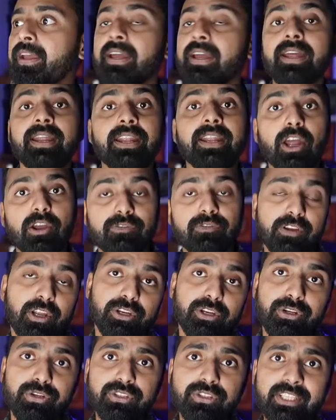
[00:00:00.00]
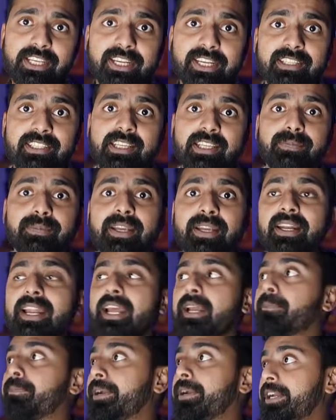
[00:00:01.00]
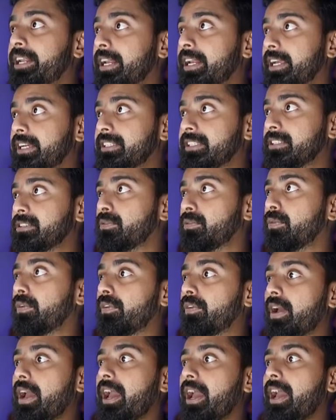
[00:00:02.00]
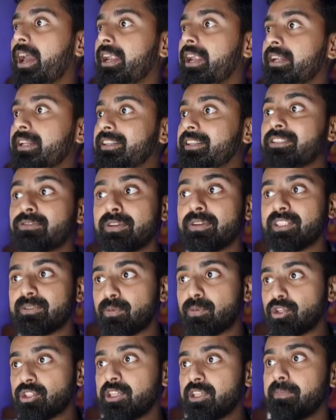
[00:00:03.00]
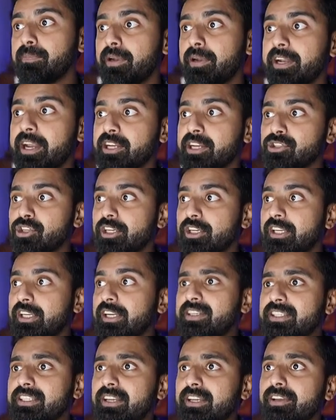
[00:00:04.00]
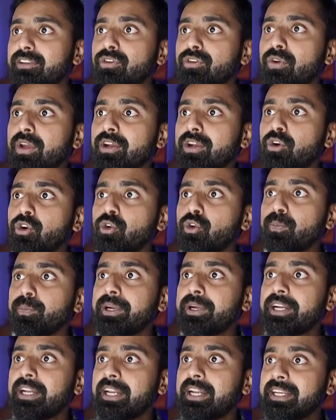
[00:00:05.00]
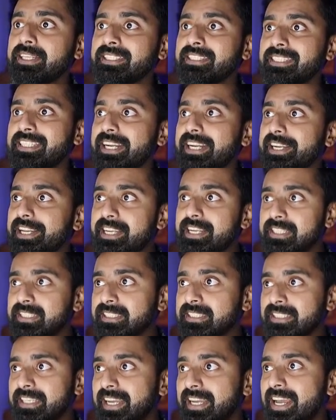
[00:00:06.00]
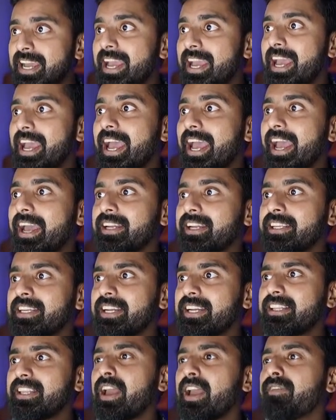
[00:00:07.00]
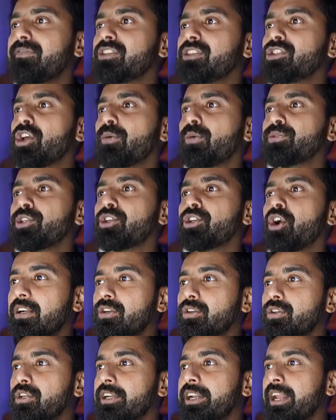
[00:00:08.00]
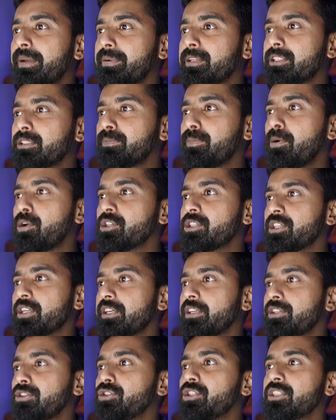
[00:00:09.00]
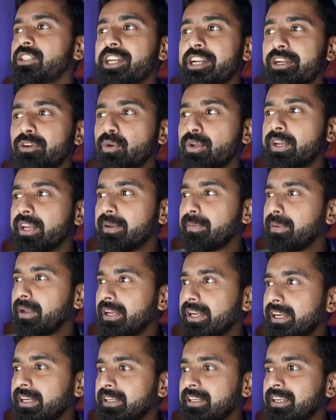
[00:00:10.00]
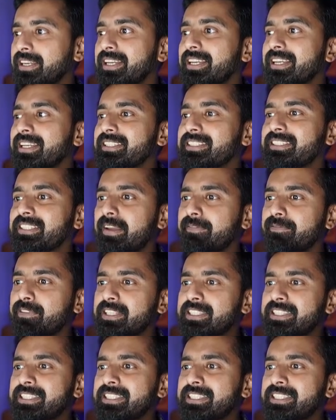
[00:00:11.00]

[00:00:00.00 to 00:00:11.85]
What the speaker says: Now if you're using something like Pretty Links, and this one is more simpler actually, you can go to Pretty Links settings, and here they have this option called enable sponsored. You just need to enable it, save this,